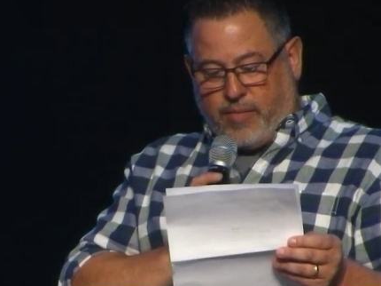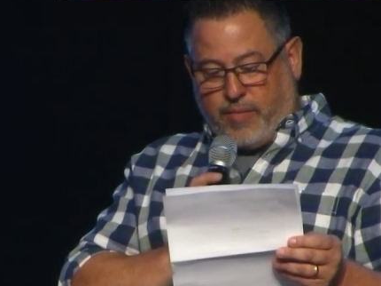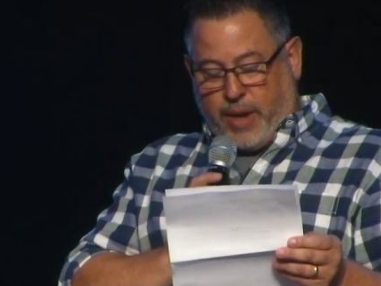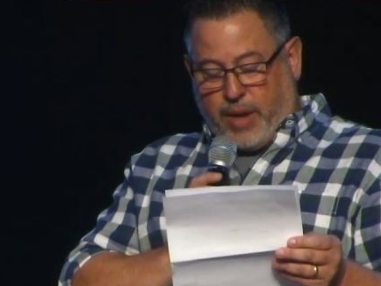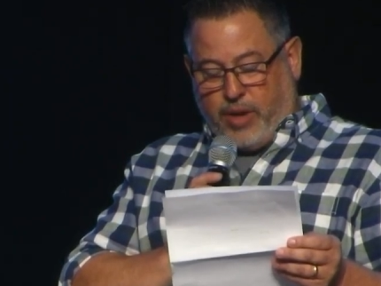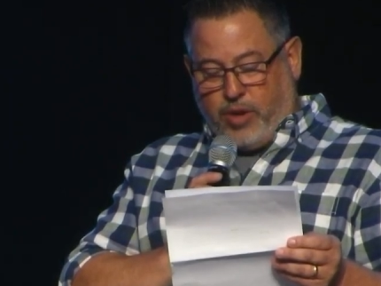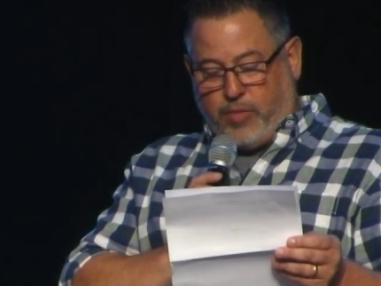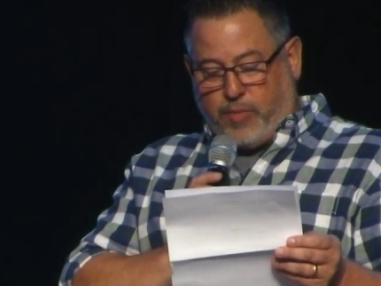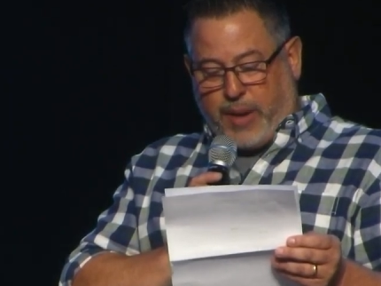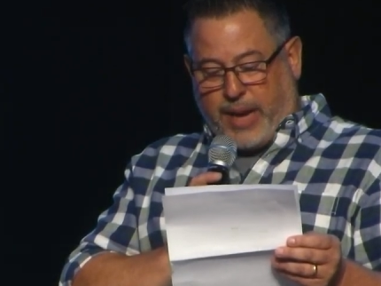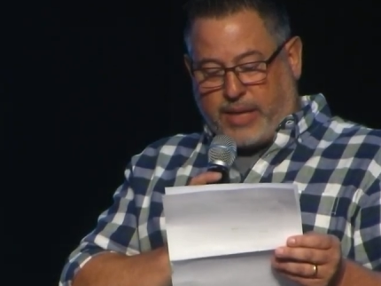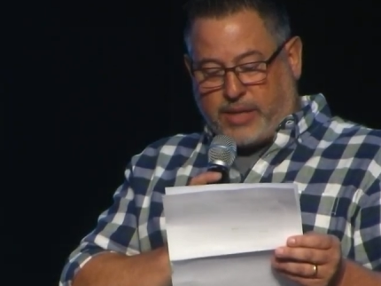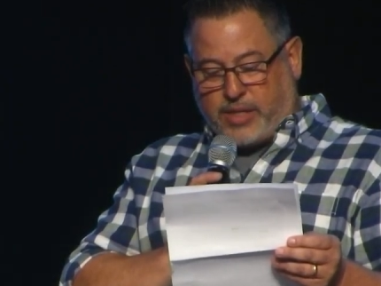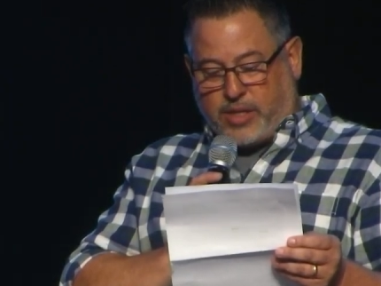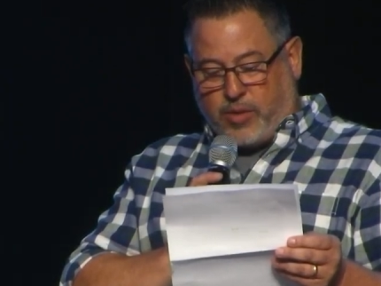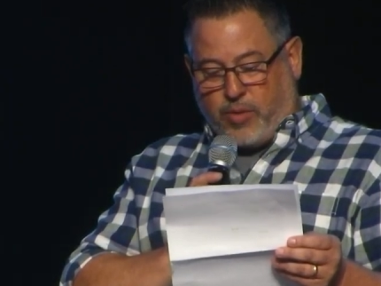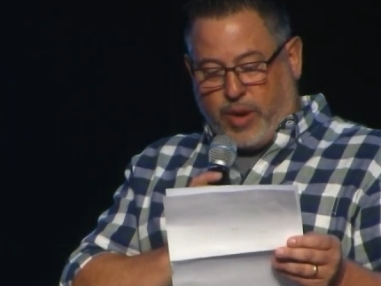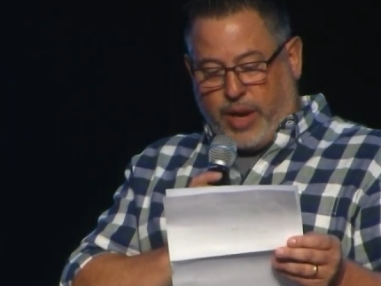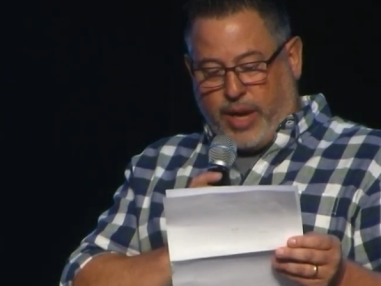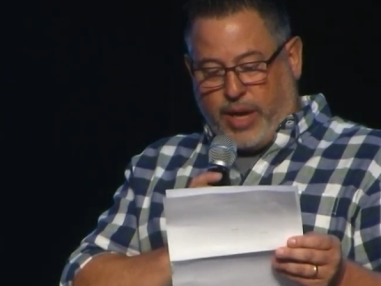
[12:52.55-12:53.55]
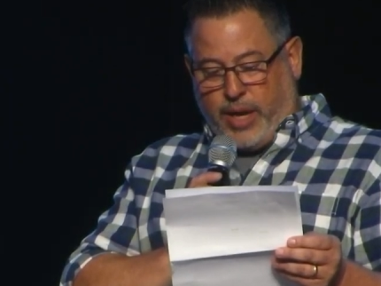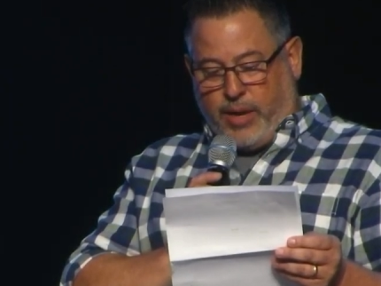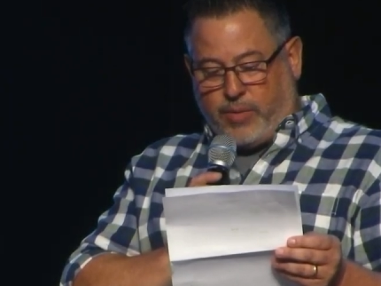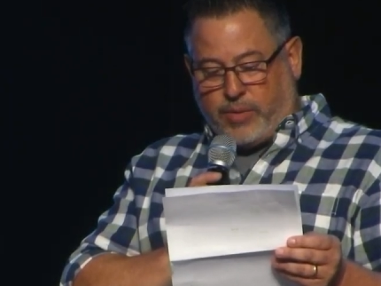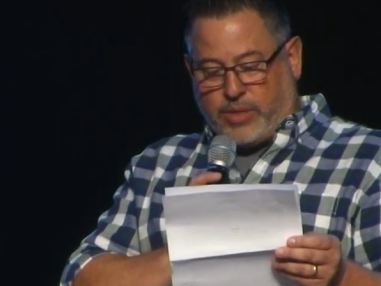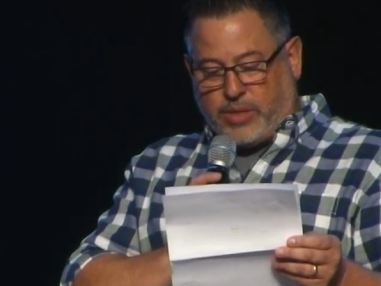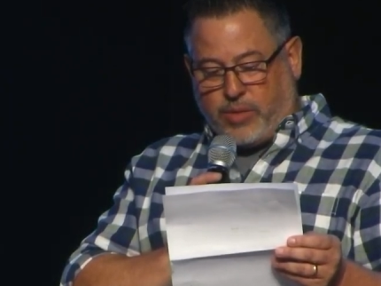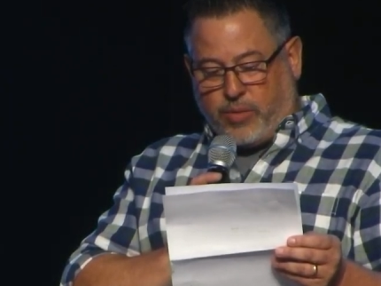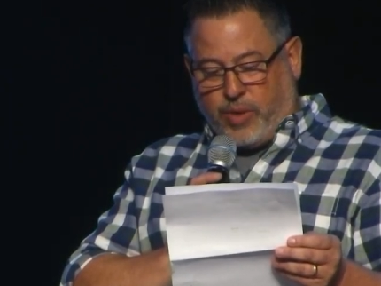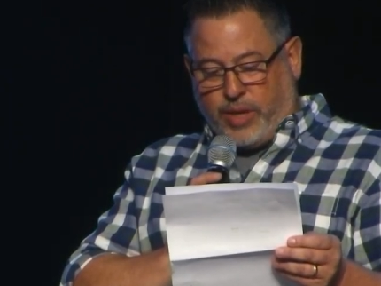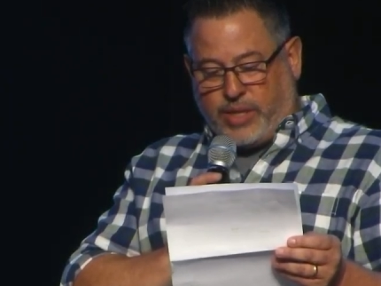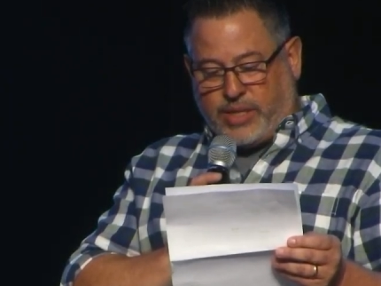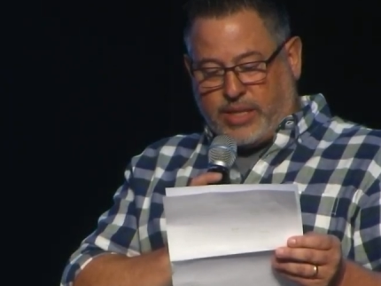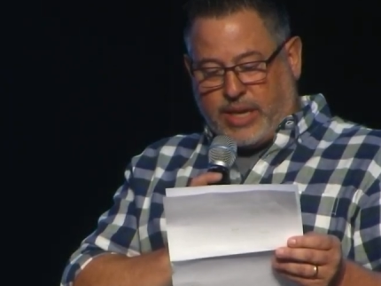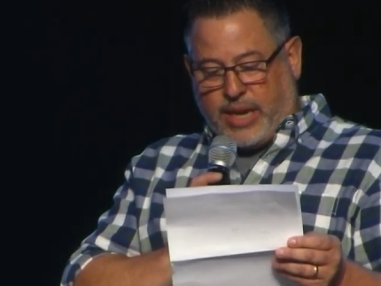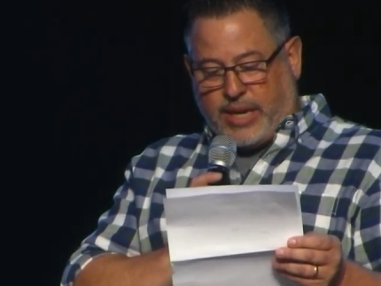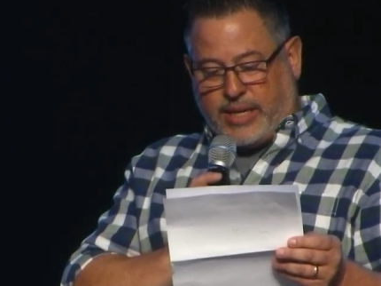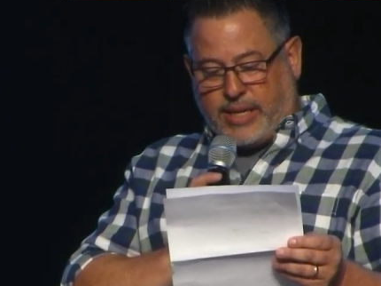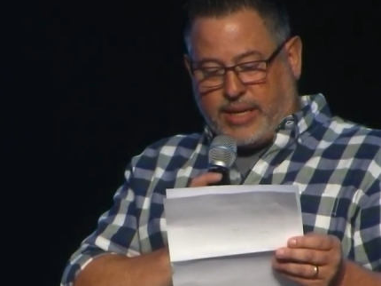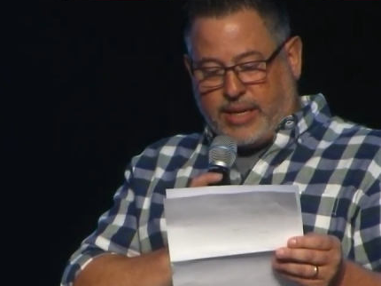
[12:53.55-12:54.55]
my youth pastor, Randy, was the reason
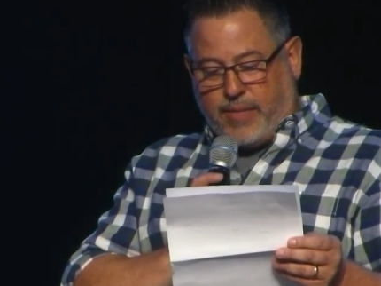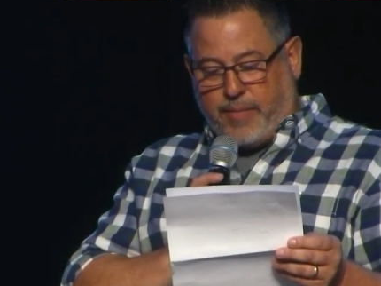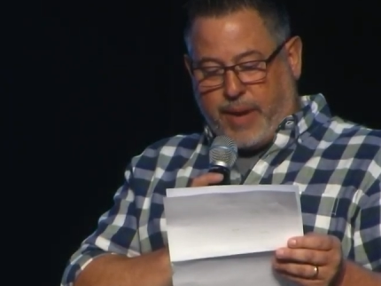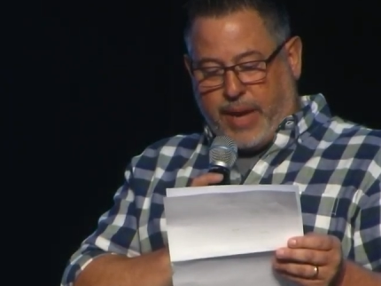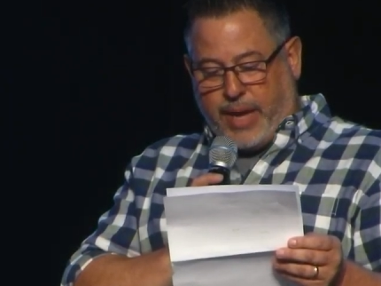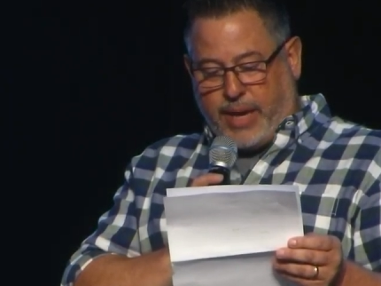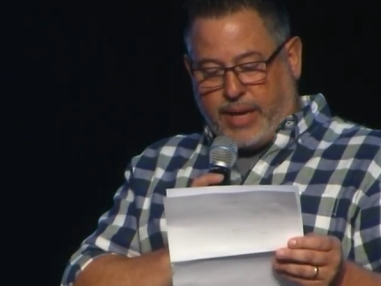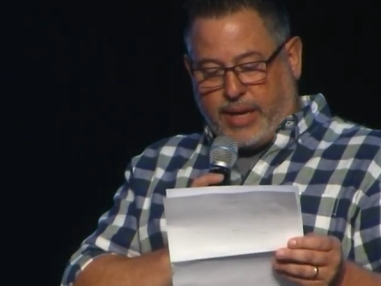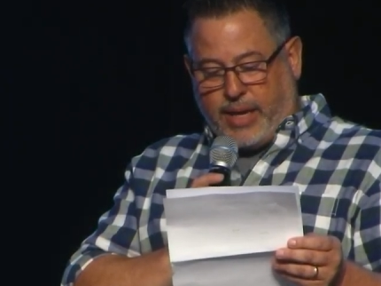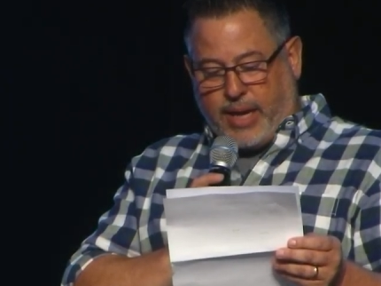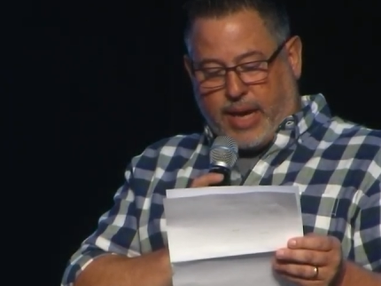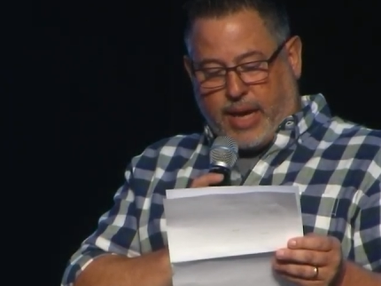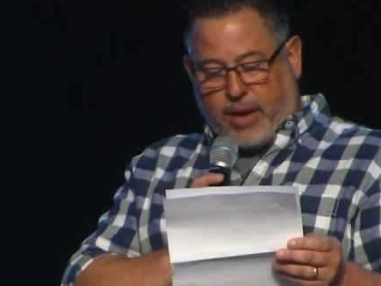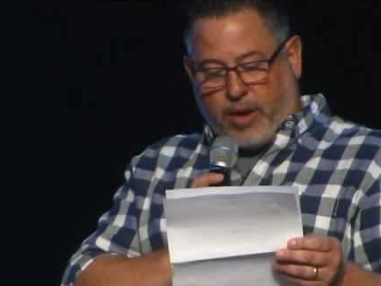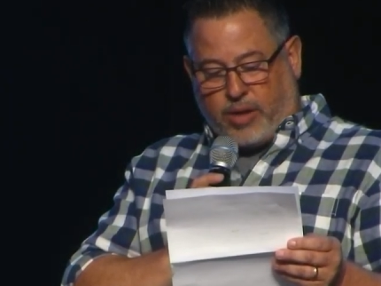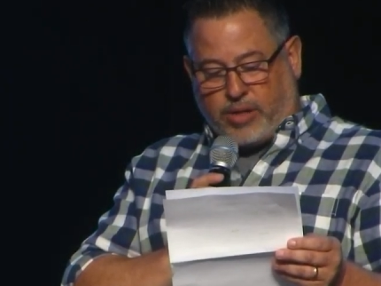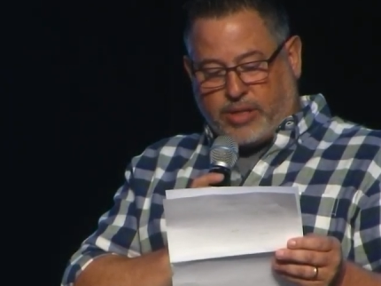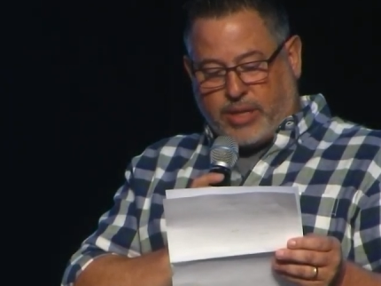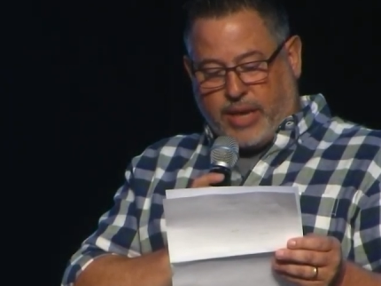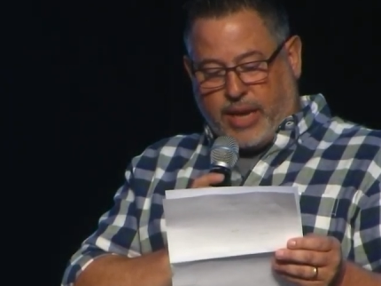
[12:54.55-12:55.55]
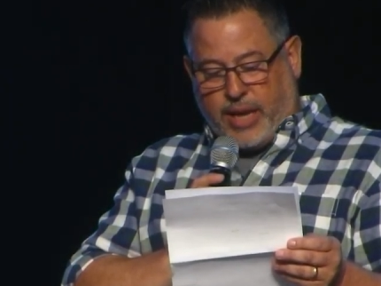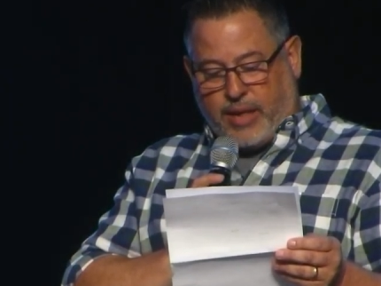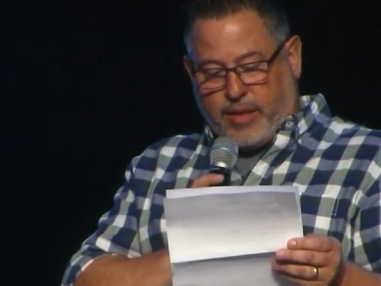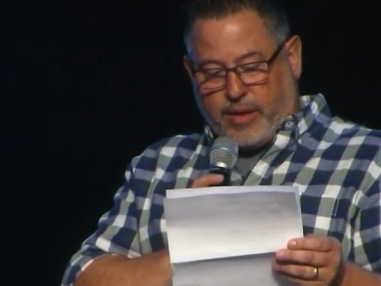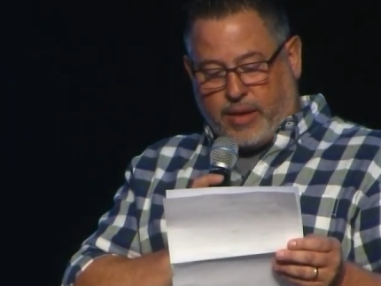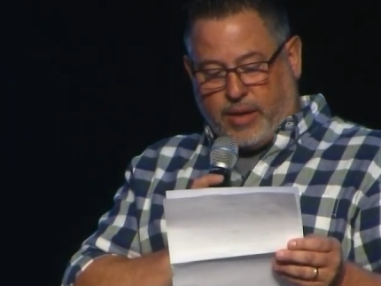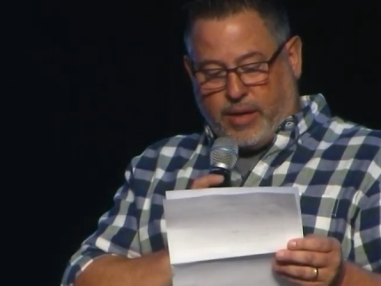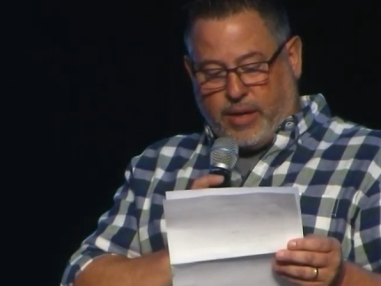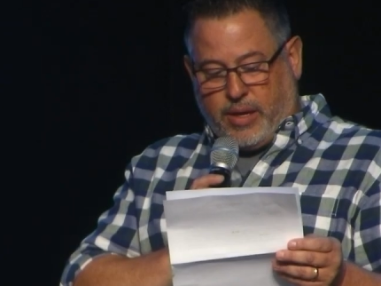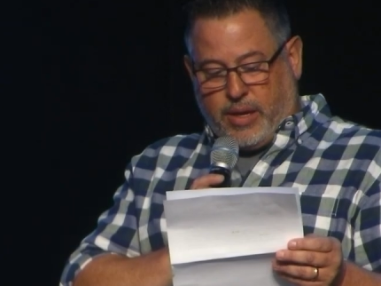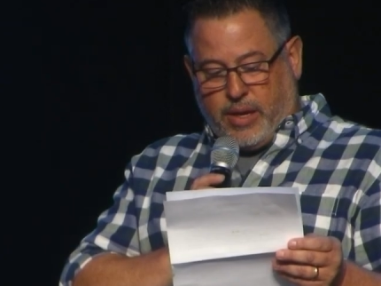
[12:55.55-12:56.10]
I didn't abandon God altogether.